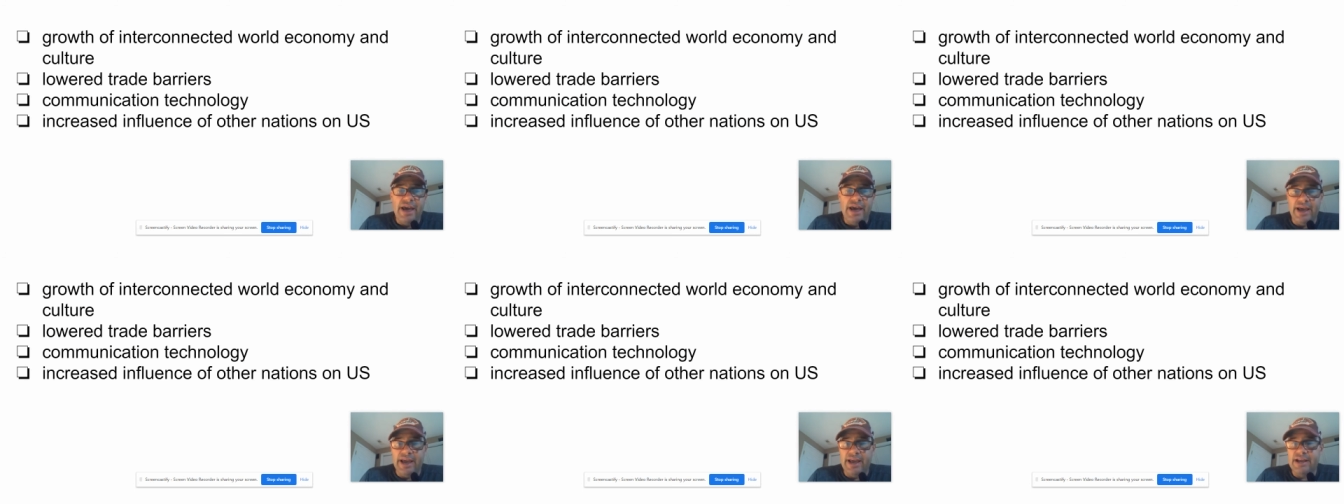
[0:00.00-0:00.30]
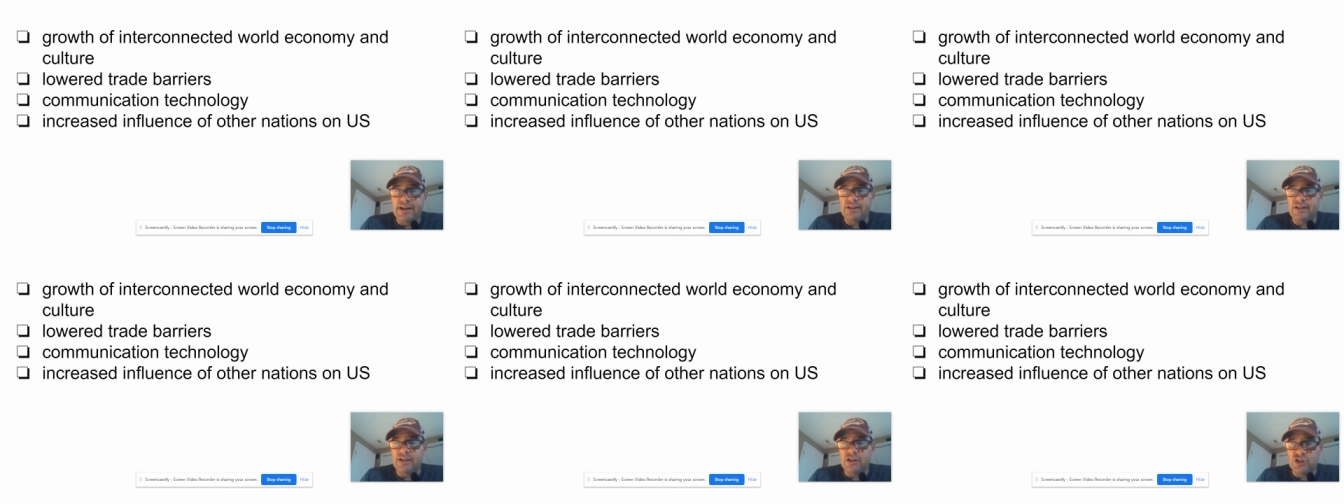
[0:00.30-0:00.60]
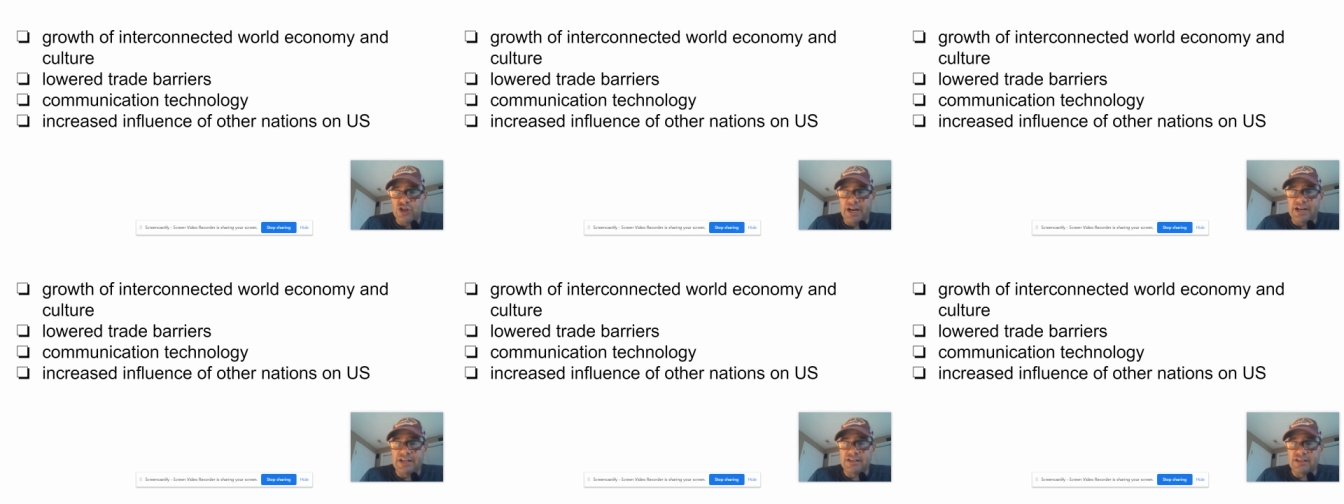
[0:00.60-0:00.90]
and the
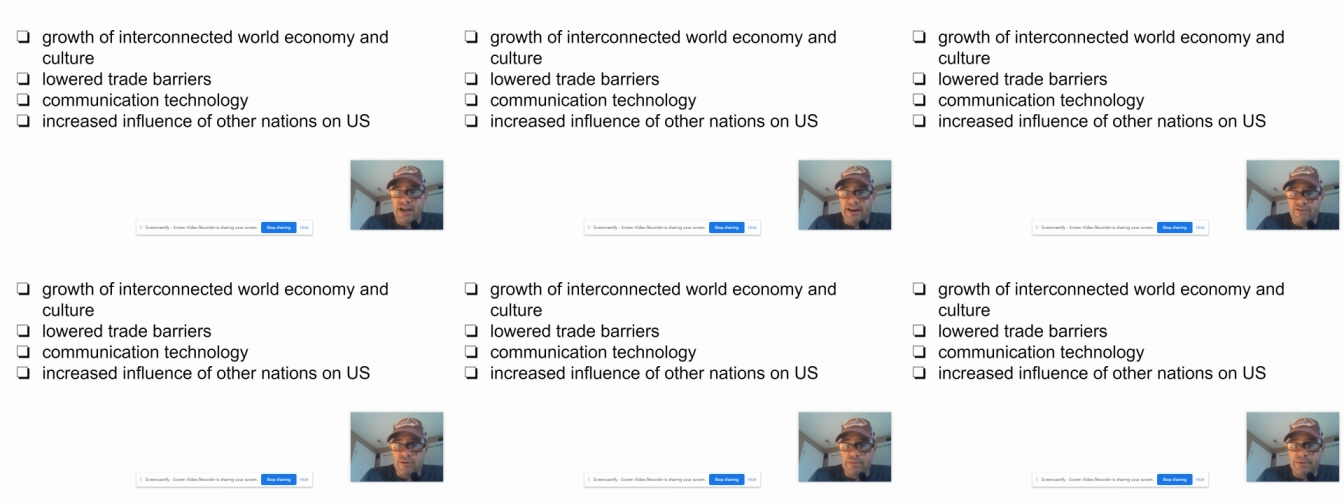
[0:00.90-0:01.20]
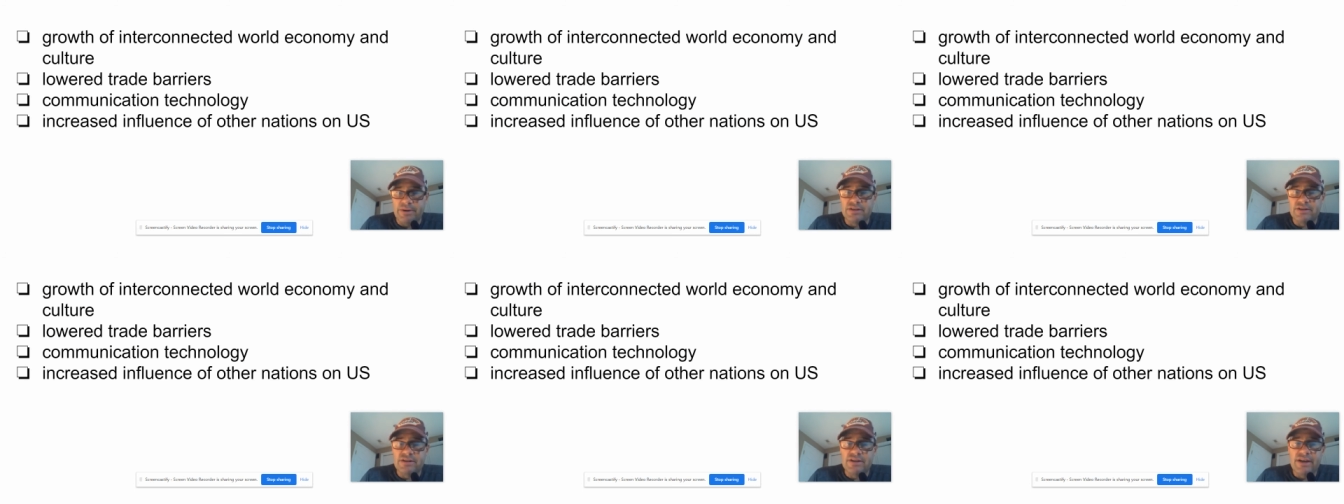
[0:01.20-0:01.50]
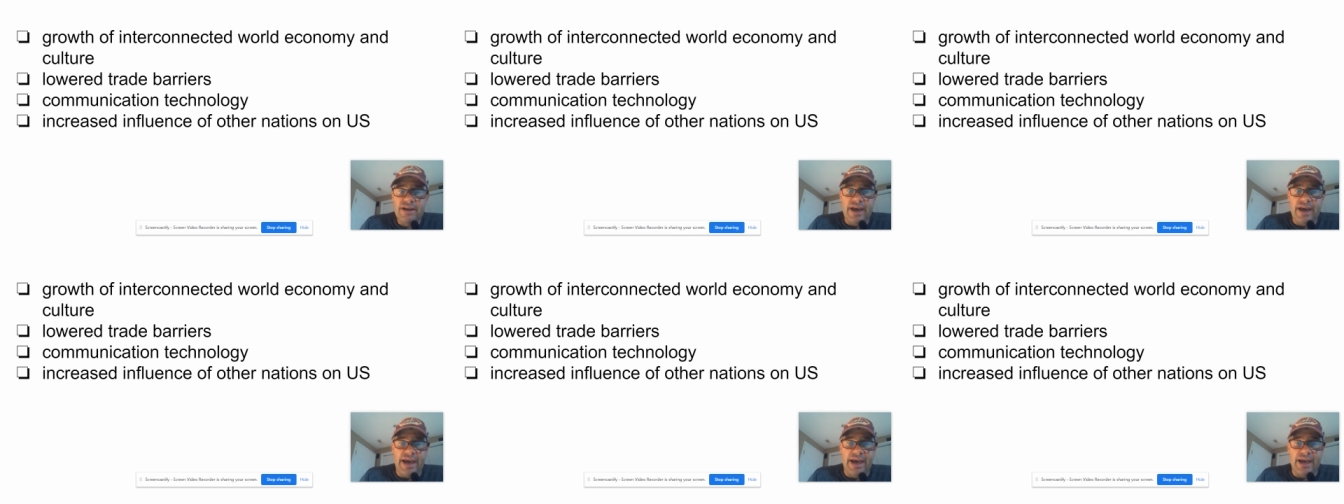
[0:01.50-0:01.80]
Chinese government
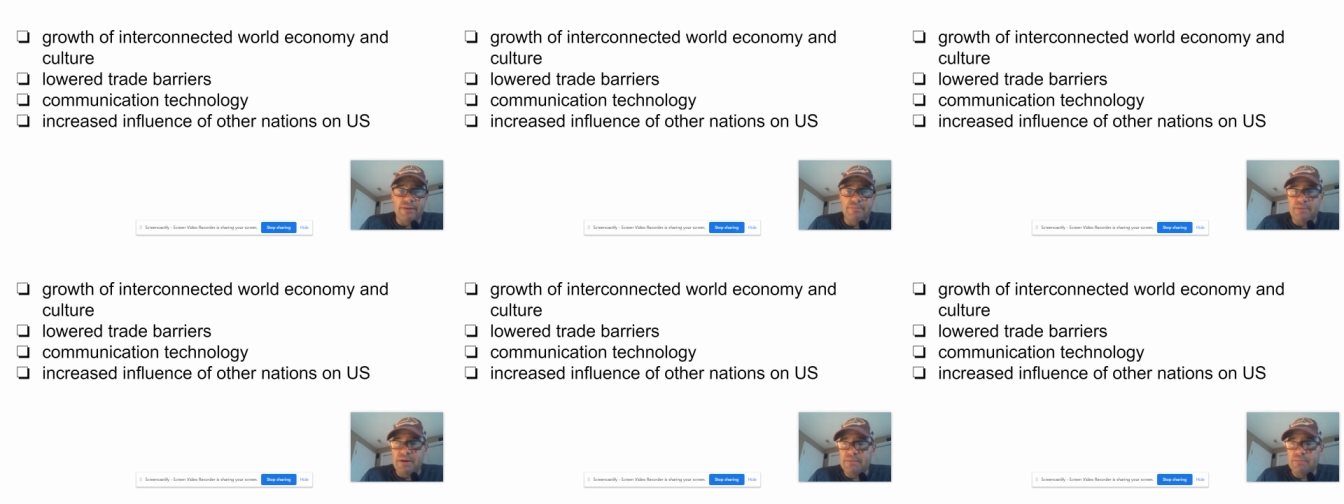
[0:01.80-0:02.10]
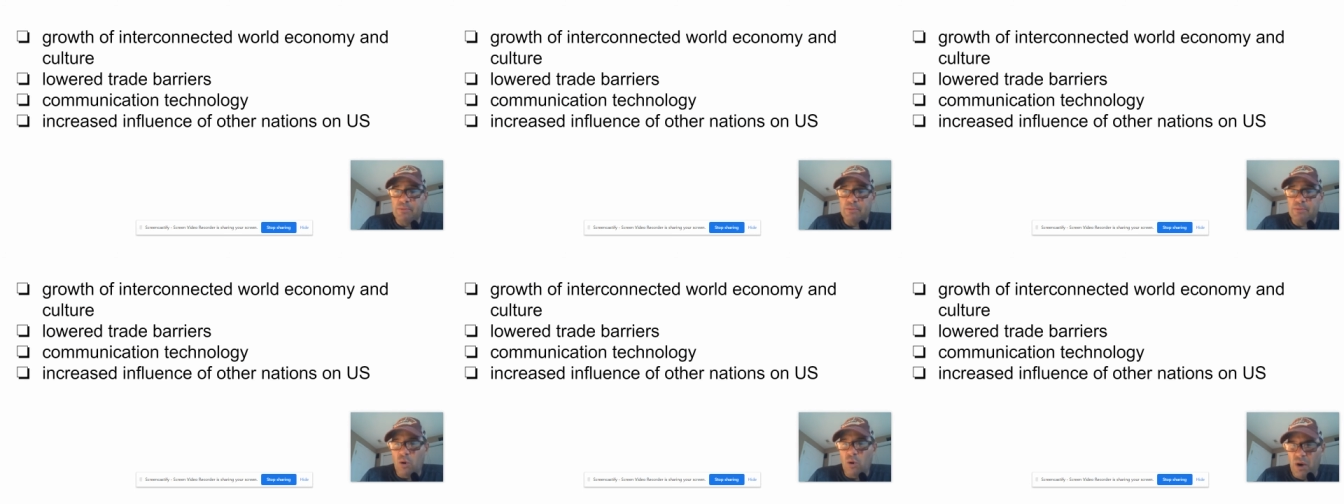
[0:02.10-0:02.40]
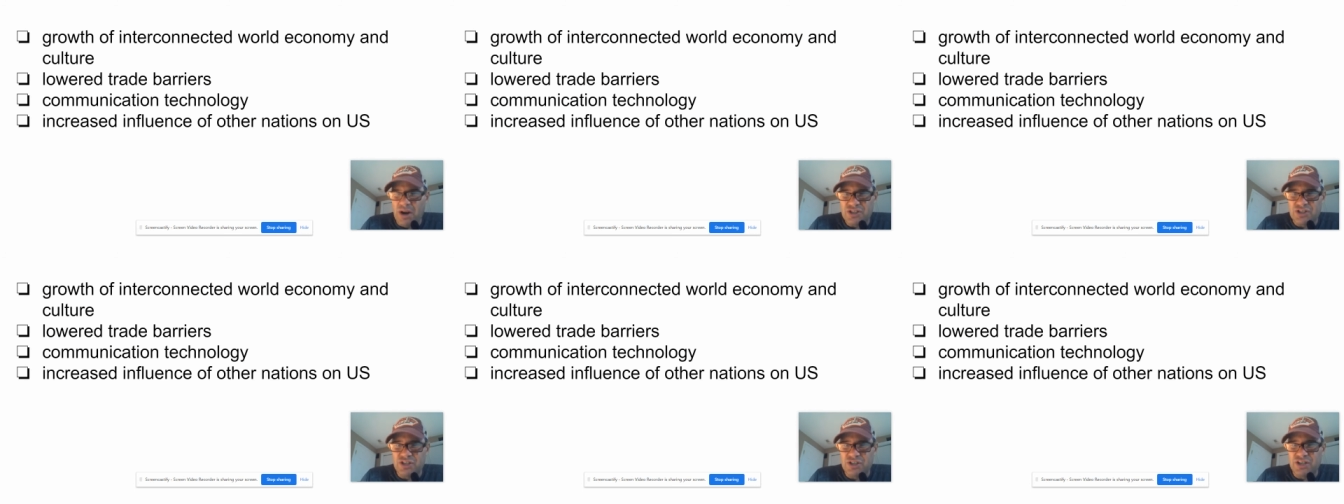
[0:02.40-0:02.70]
and people
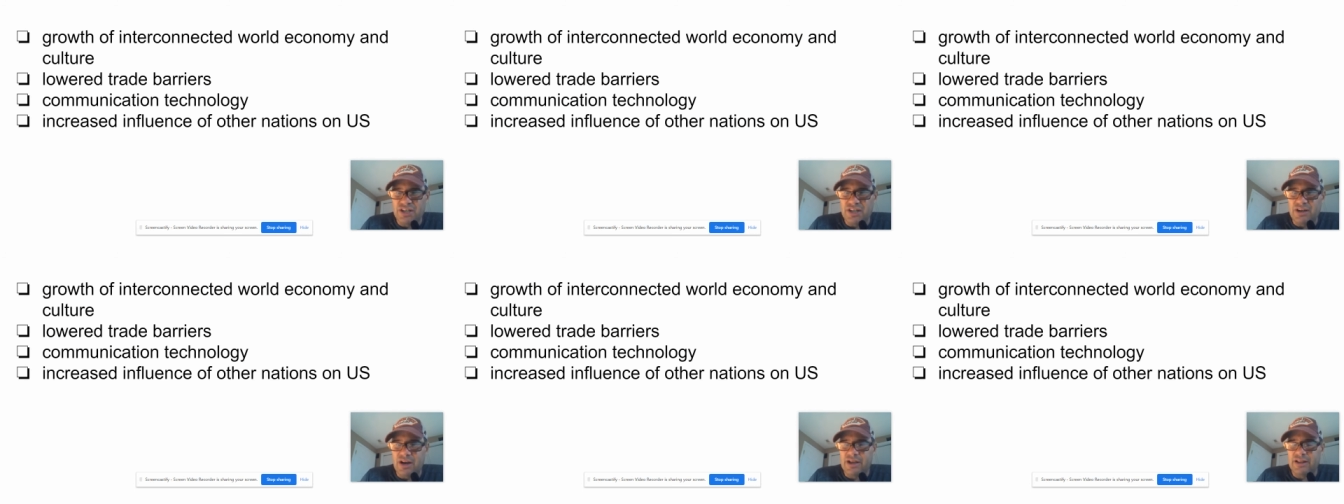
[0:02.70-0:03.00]
questioning